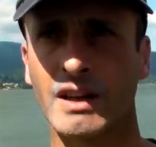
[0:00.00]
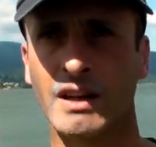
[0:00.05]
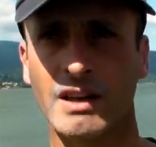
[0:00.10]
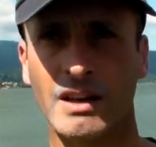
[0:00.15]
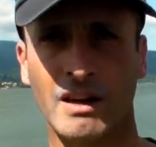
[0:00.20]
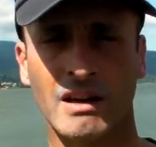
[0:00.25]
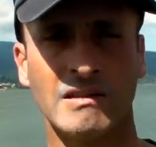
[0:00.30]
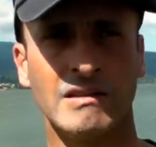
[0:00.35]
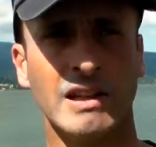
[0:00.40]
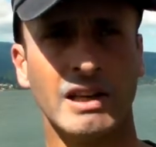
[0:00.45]

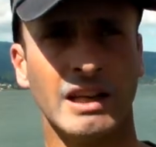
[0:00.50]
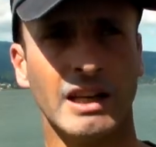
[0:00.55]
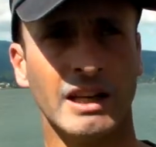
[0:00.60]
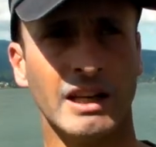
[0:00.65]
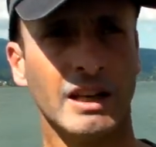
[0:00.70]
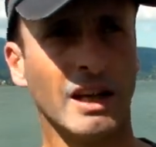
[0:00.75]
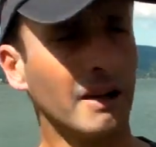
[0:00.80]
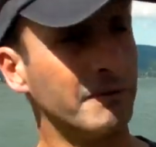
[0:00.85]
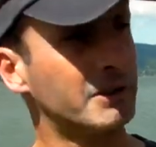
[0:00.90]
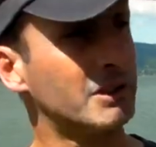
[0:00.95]
Not
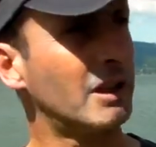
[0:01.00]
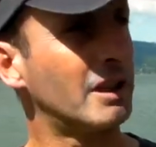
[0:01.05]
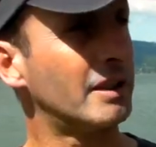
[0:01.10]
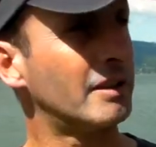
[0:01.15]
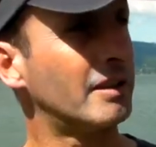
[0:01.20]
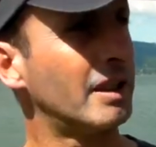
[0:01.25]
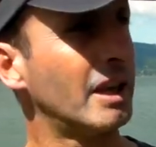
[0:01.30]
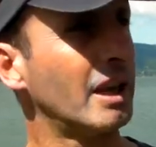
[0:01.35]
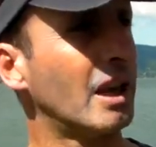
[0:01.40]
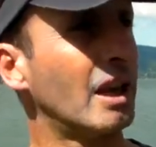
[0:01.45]
really. I'm trying
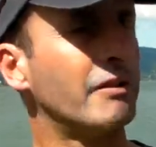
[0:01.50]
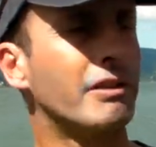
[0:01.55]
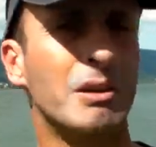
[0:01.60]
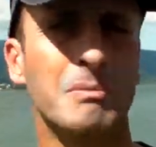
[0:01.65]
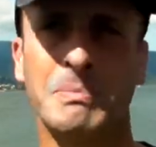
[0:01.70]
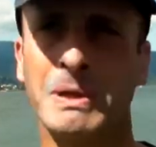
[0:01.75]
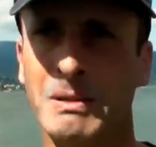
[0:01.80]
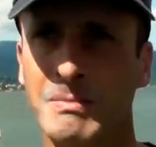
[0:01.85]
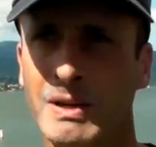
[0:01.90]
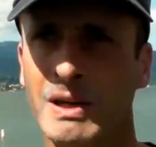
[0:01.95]
to think. I've
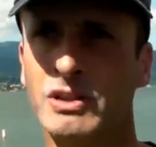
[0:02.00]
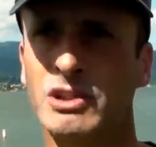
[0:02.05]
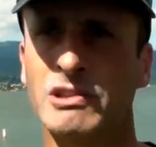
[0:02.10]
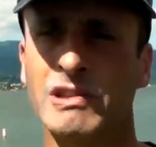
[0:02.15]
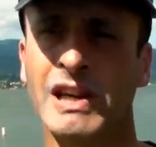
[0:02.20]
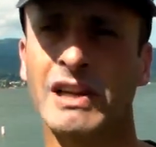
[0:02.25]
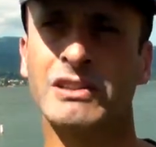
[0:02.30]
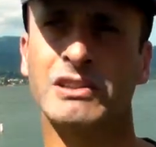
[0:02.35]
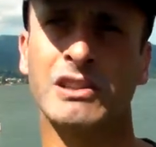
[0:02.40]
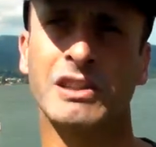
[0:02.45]
got PBO
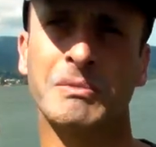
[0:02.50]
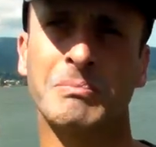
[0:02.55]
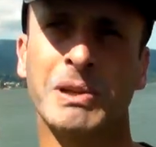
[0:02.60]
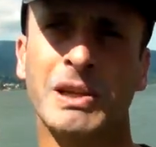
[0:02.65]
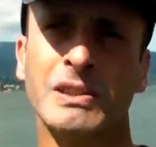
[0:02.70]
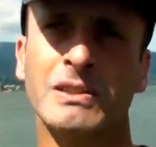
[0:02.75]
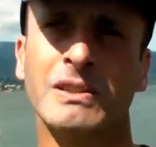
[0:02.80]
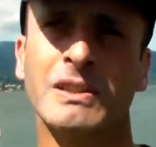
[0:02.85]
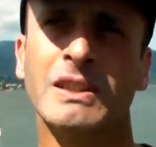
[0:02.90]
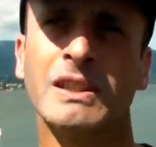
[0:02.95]
shrouds on the
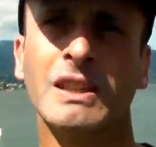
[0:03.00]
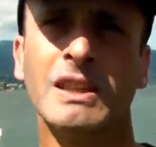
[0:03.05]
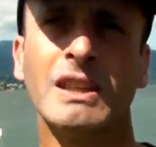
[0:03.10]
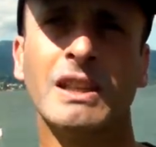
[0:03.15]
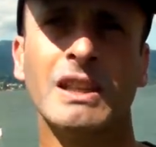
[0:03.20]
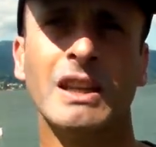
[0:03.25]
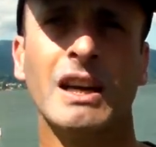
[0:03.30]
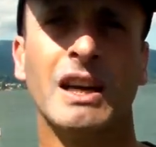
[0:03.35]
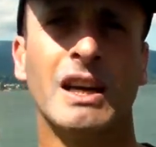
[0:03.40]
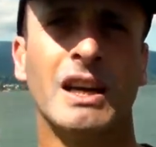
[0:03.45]
boat,
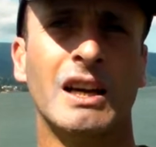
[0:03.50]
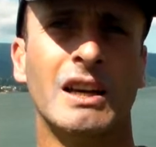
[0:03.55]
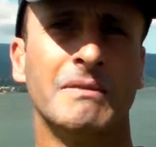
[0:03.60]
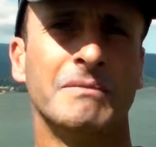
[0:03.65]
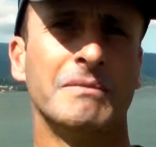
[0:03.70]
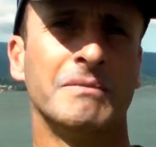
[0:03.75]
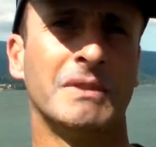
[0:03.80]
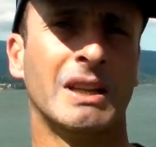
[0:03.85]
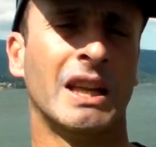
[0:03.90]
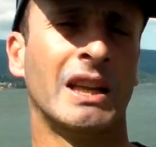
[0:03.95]

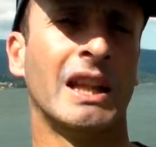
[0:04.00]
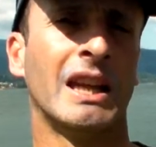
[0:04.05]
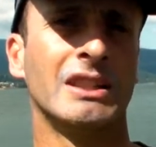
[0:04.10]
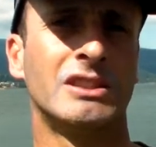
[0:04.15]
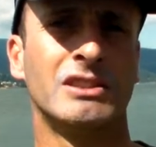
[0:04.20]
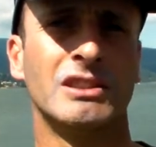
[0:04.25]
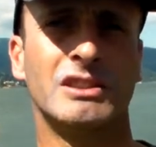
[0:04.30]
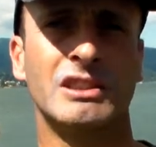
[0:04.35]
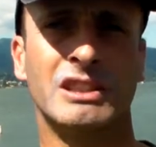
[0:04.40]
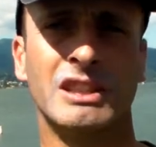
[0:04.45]
and
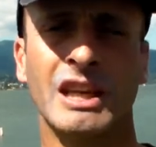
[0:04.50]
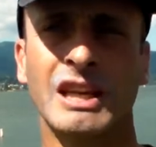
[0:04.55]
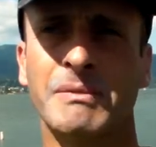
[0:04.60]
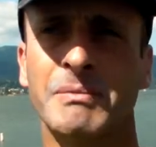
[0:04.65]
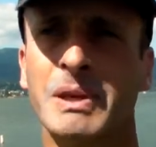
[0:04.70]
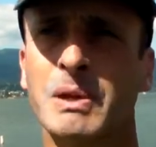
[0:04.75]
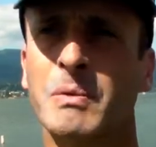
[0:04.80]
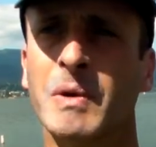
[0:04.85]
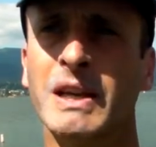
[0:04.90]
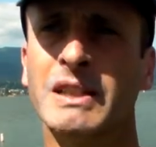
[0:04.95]
that's just to take a
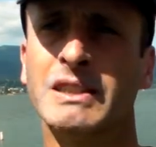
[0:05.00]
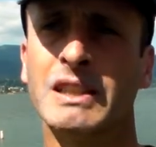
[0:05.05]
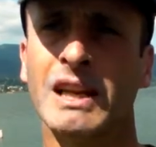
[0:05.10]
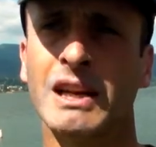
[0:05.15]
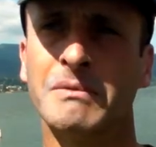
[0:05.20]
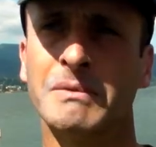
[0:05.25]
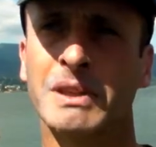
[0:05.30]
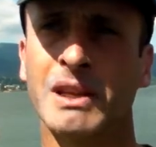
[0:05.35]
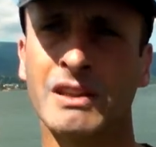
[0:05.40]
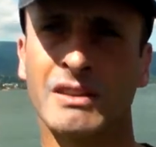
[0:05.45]
bit of weight
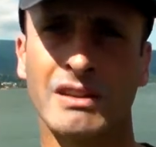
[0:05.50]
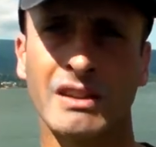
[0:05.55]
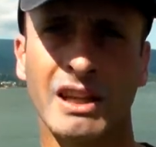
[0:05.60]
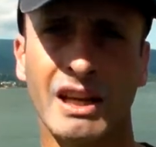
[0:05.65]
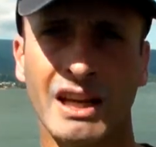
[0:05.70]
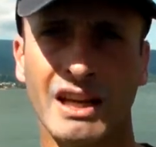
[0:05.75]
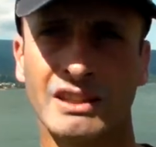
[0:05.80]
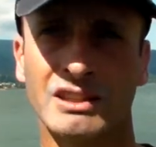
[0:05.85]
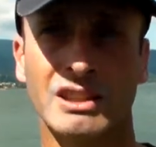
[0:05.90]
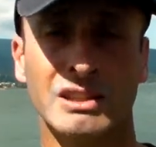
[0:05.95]
out. But other than
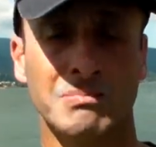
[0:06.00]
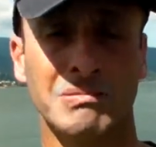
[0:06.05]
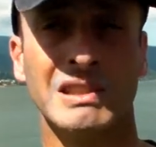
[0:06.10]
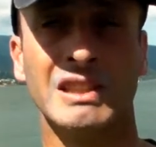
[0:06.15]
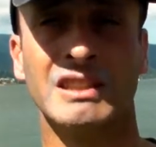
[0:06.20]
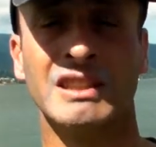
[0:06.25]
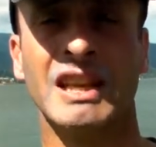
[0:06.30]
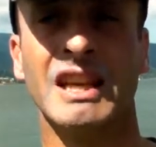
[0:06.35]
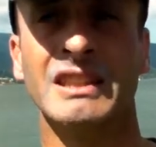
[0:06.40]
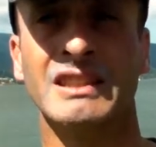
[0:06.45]
that, she's
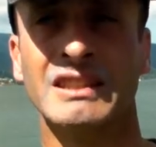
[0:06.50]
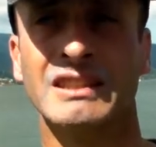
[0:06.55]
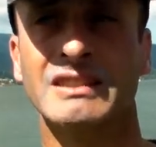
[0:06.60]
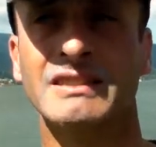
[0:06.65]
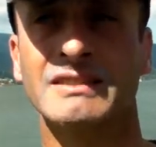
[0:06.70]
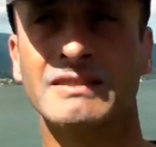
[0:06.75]
pretty standard.